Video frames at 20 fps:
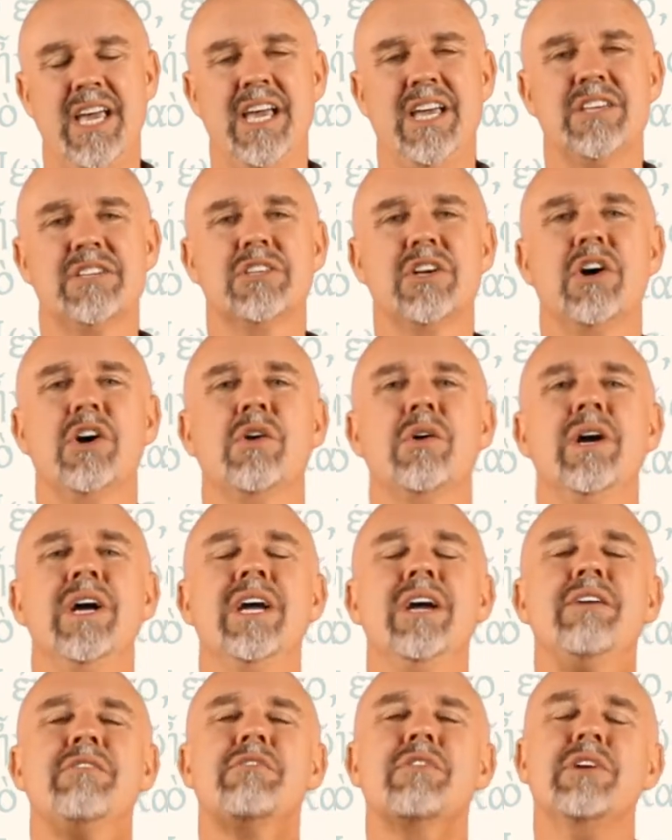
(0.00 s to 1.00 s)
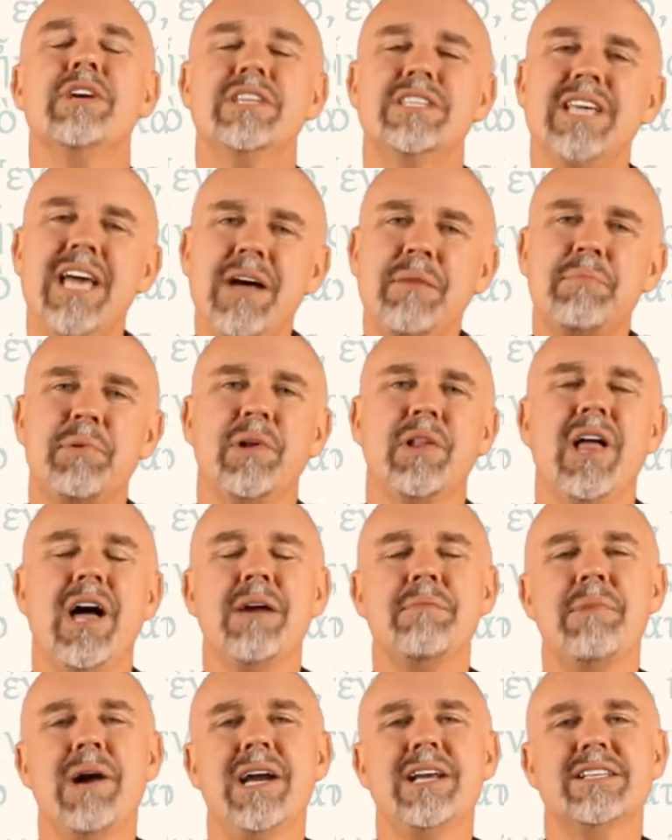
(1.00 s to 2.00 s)
So, for example, I
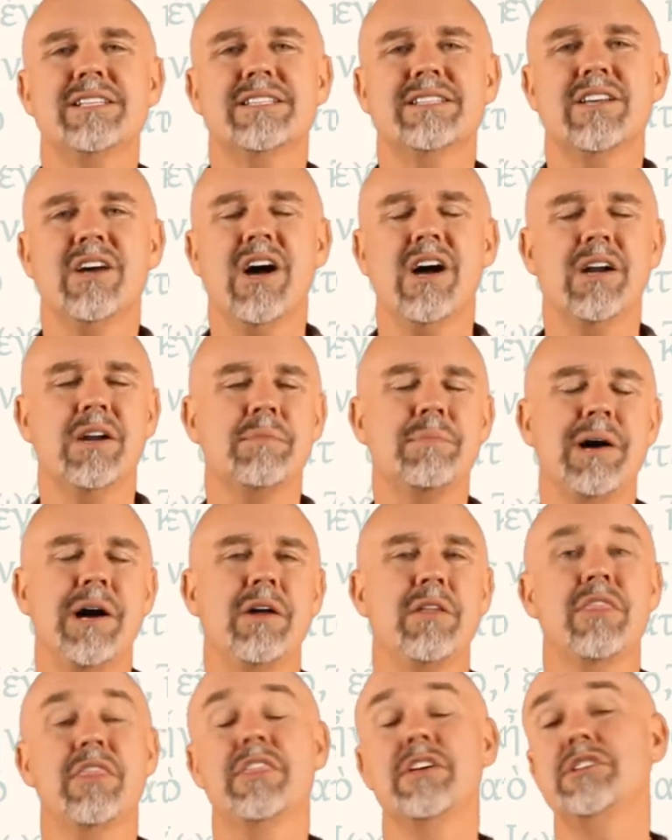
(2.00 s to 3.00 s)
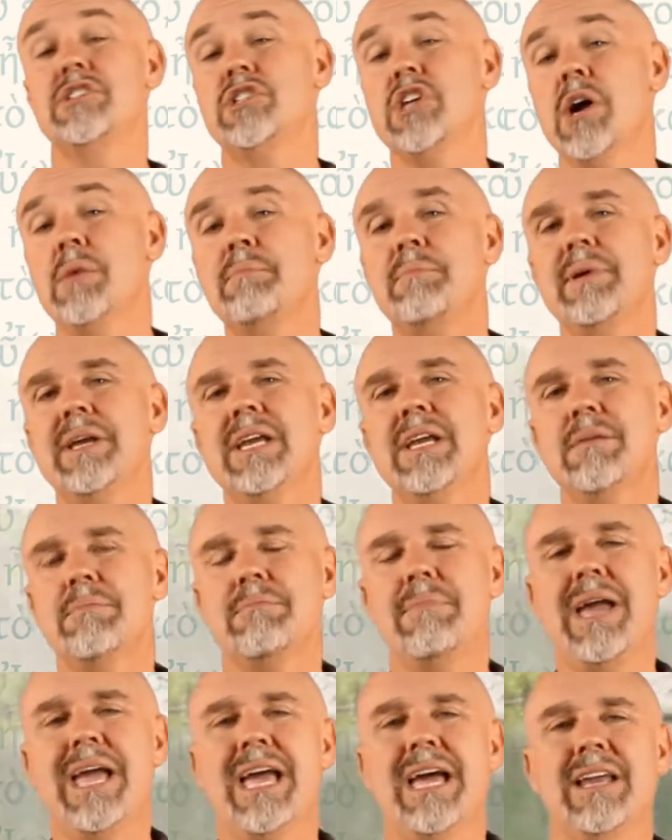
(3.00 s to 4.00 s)
might talk about the jumping
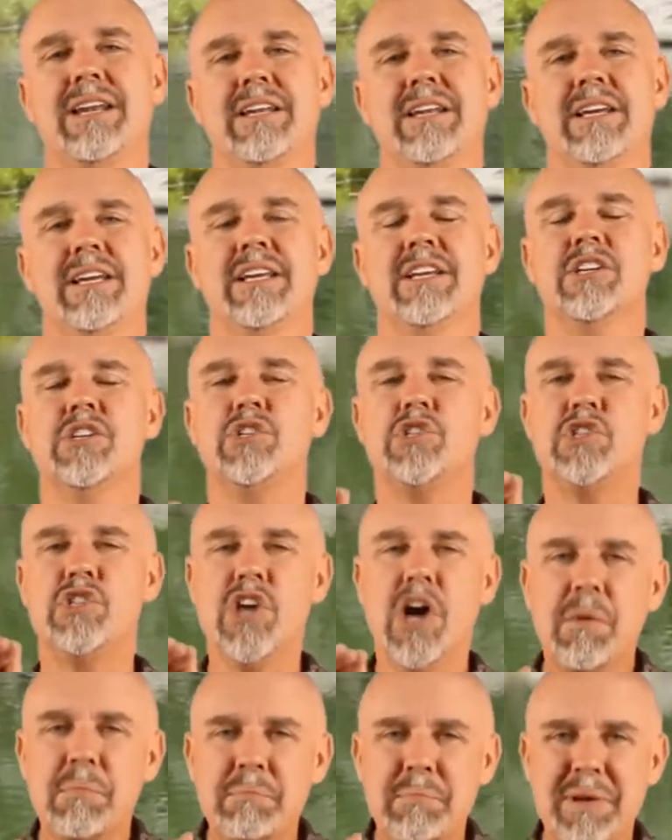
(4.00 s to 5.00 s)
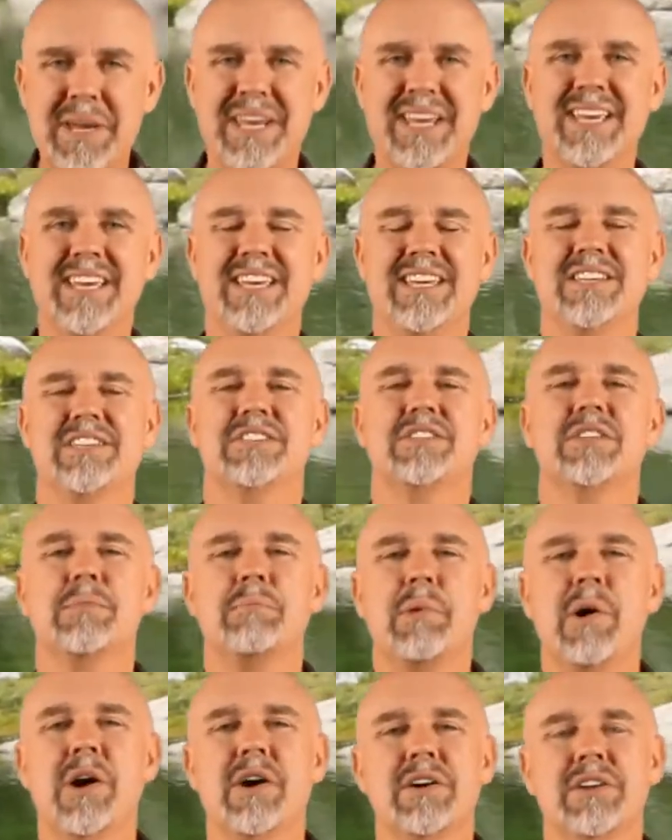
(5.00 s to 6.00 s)
man. Jumping is the
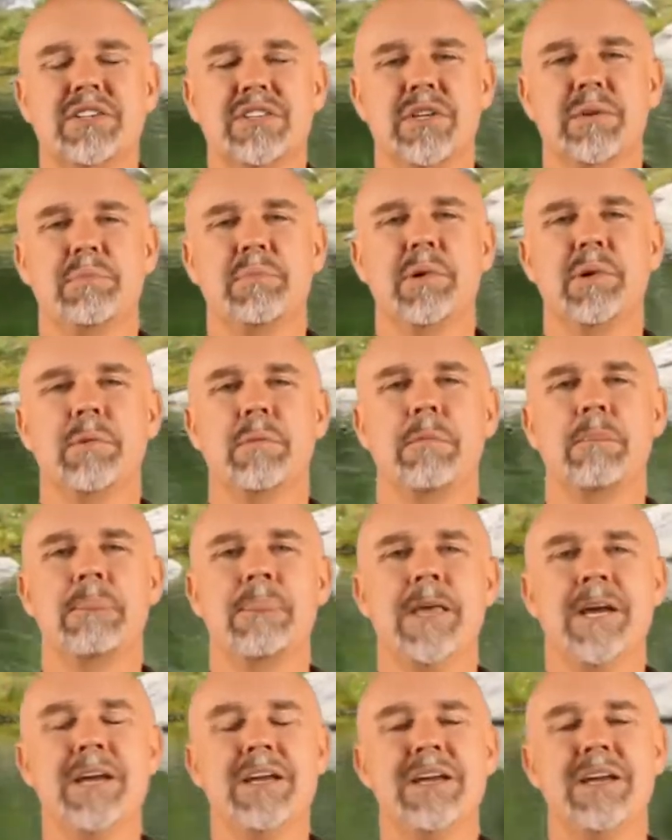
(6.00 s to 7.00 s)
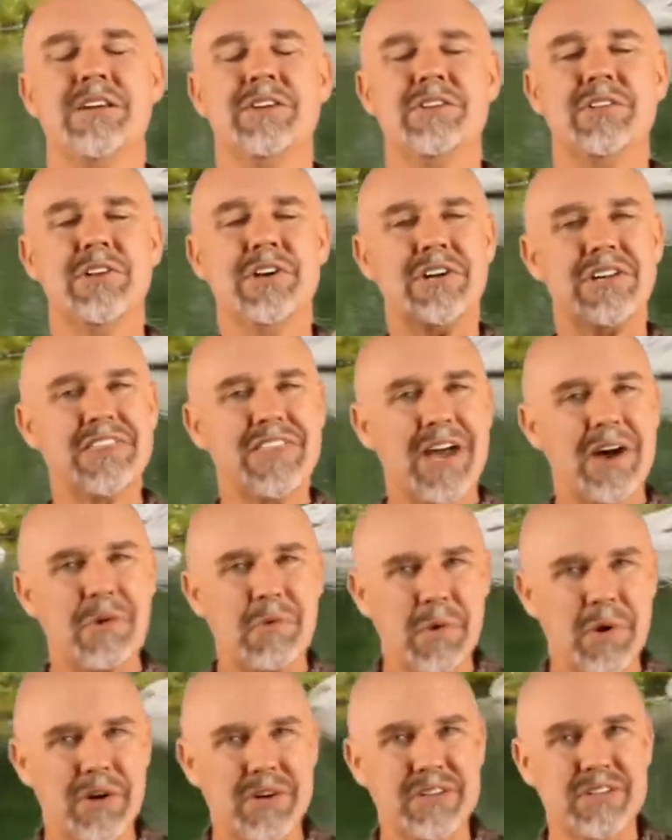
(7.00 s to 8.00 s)
participle. And you look at that
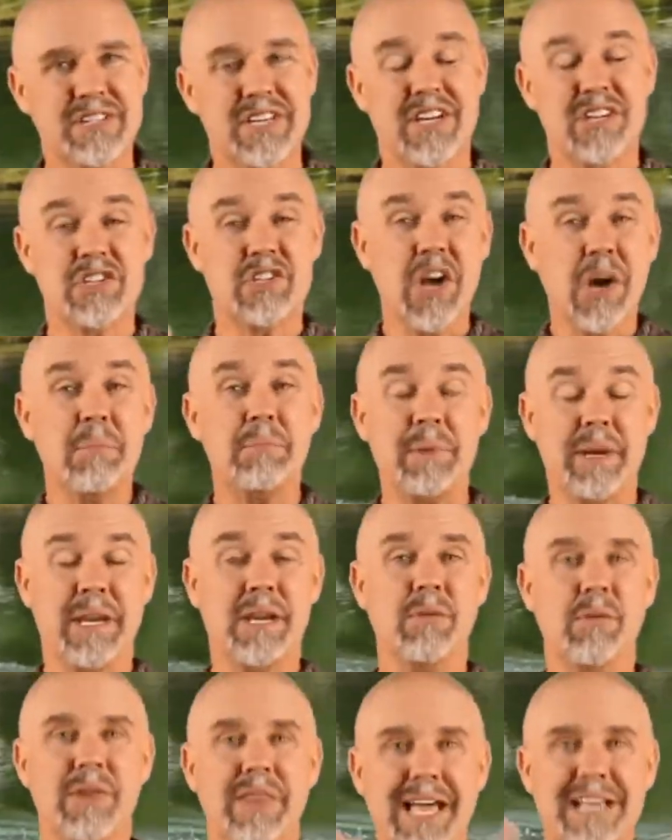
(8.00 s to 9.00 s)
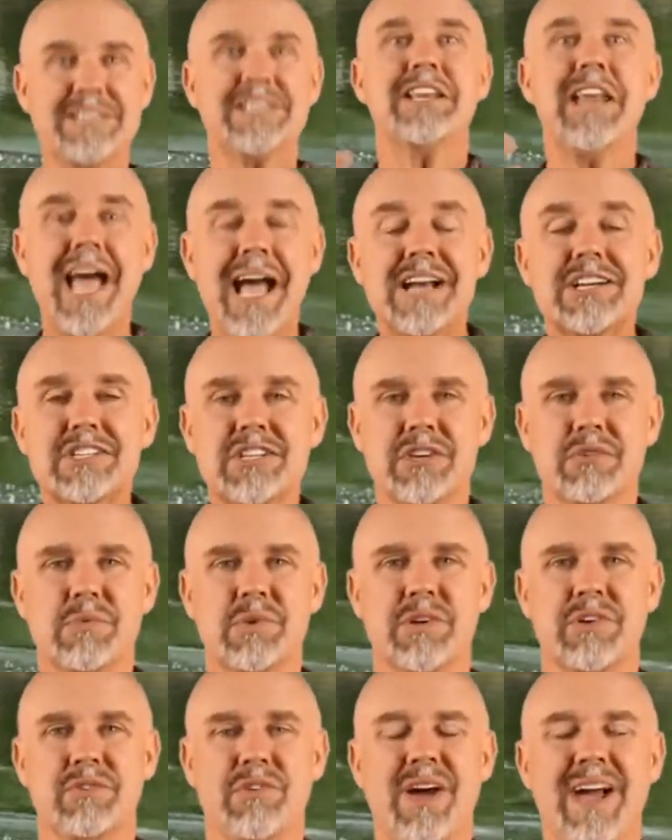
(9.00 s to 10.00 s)
word, you say jumping, well, that's an action
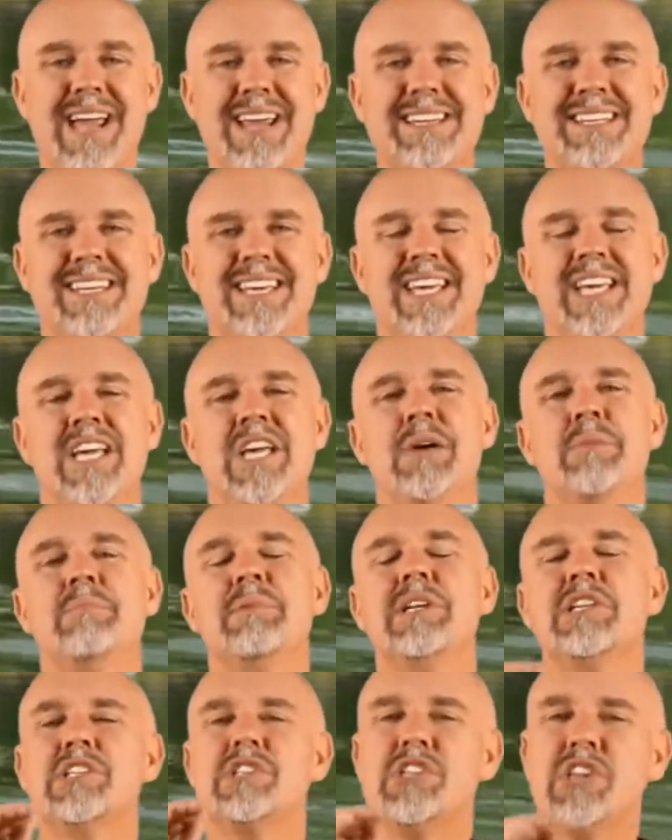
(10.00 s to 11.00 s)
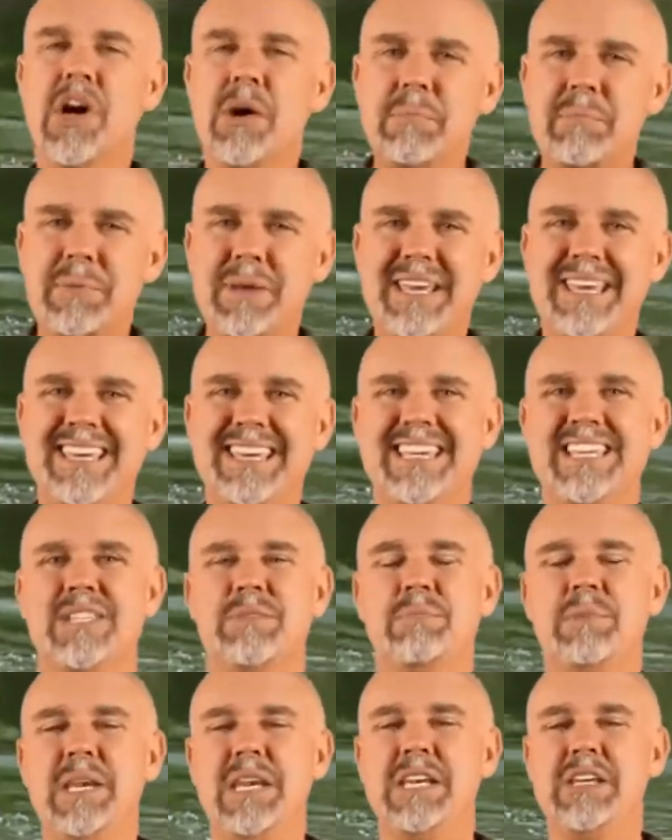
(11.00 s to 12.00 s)
word, right? But jumping is
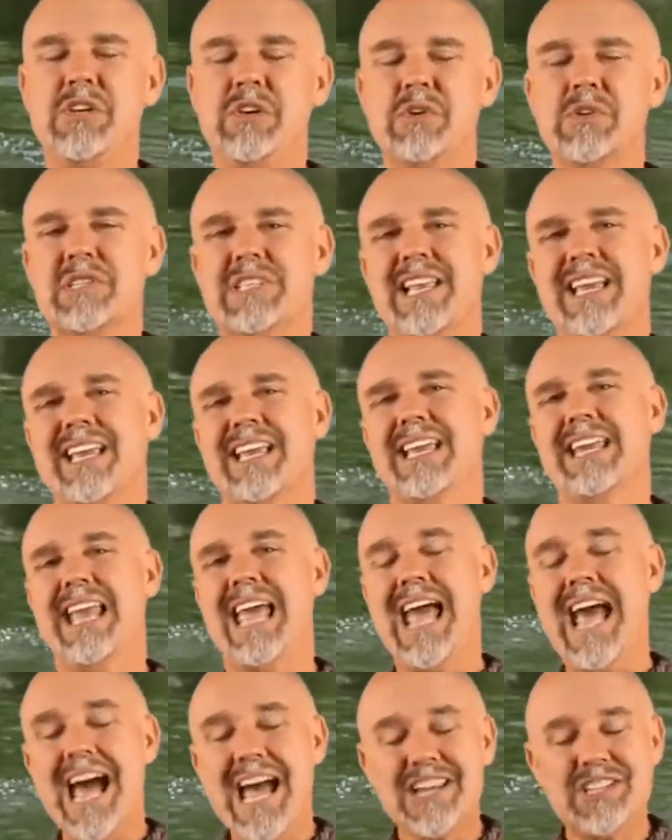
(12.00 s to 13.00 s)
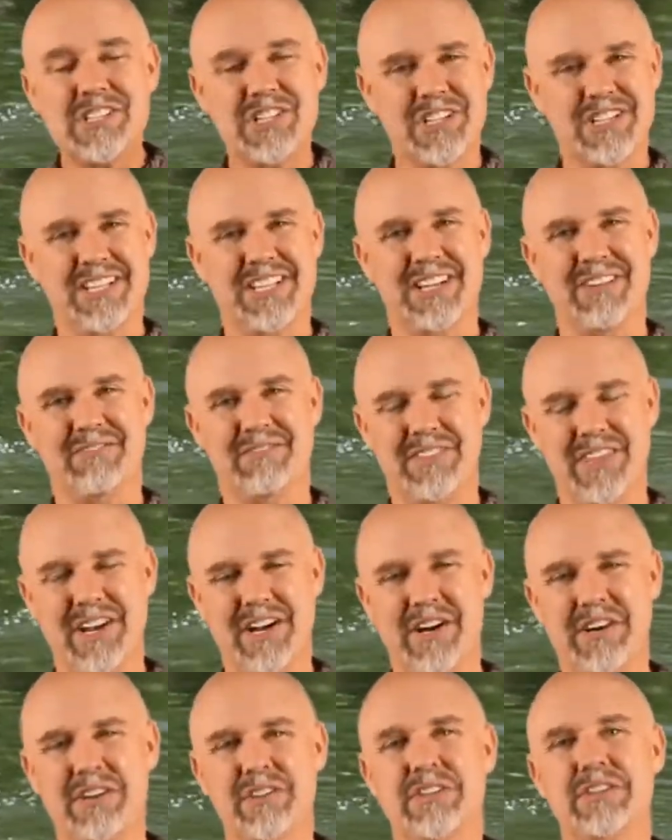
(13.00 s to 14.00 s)
being used like an adjective
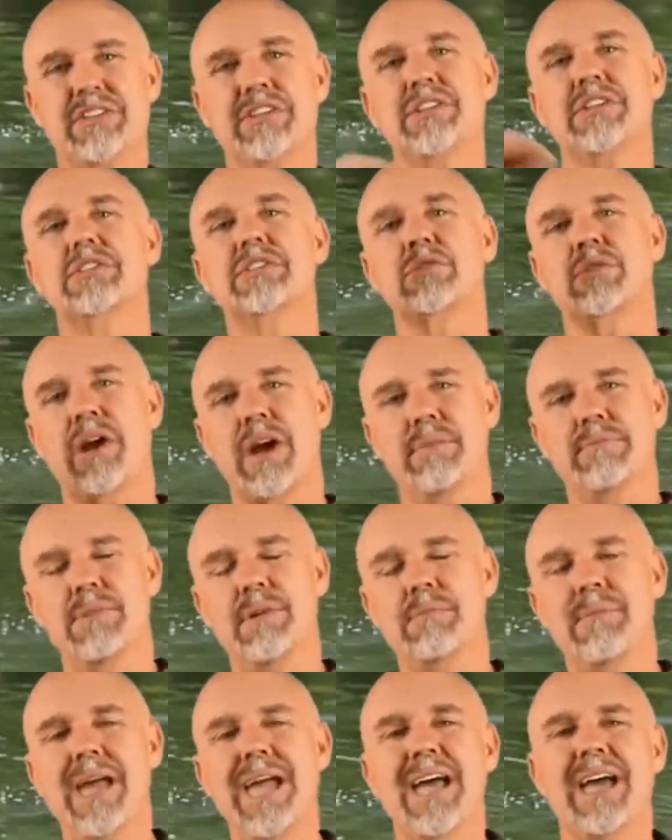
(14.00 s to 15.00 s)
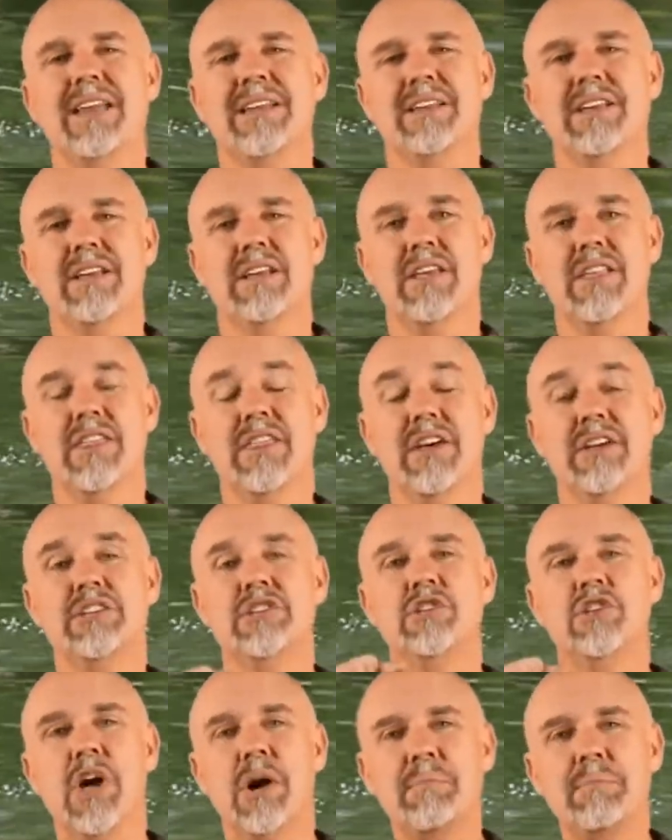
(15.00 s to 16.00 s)
there to describe the man. The
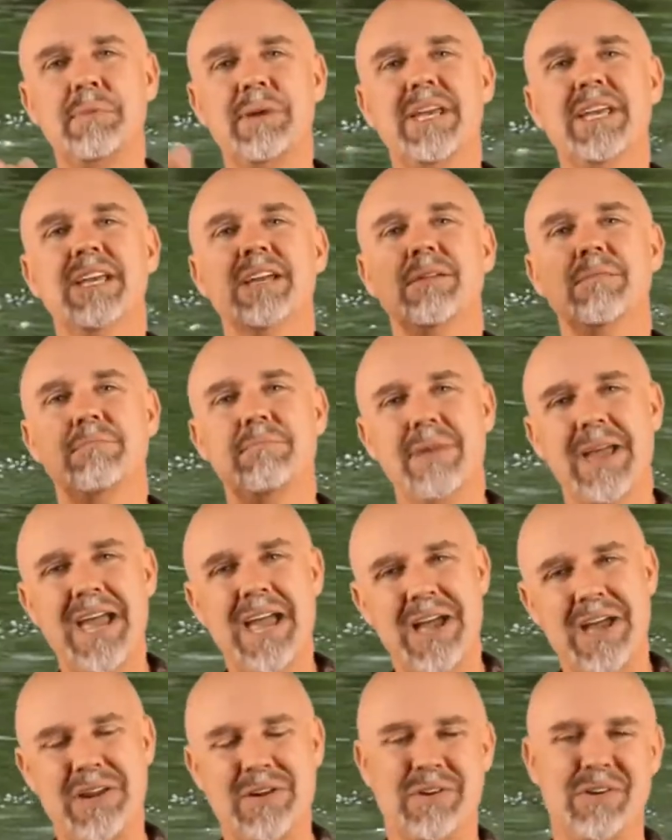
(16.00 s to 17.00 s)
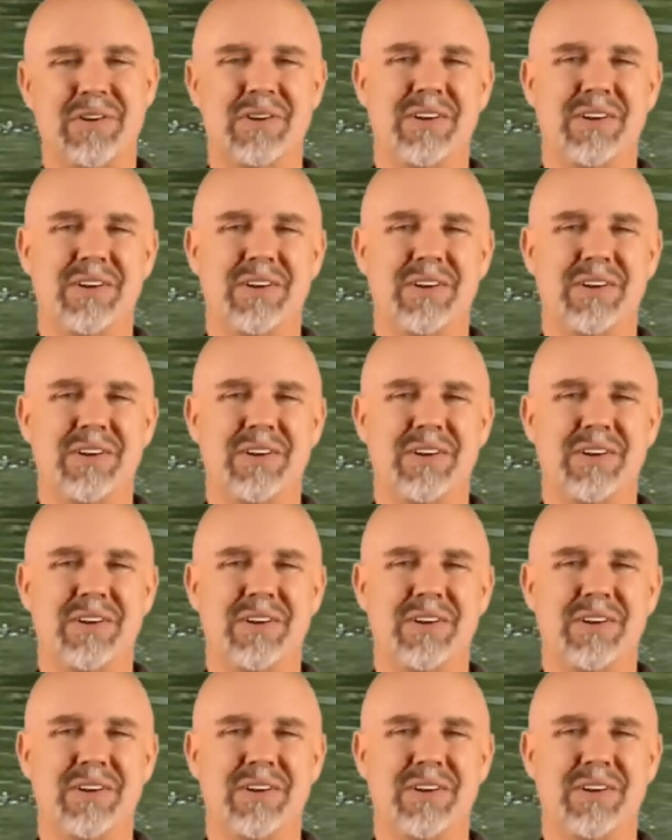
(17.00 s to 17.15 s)
jumping man.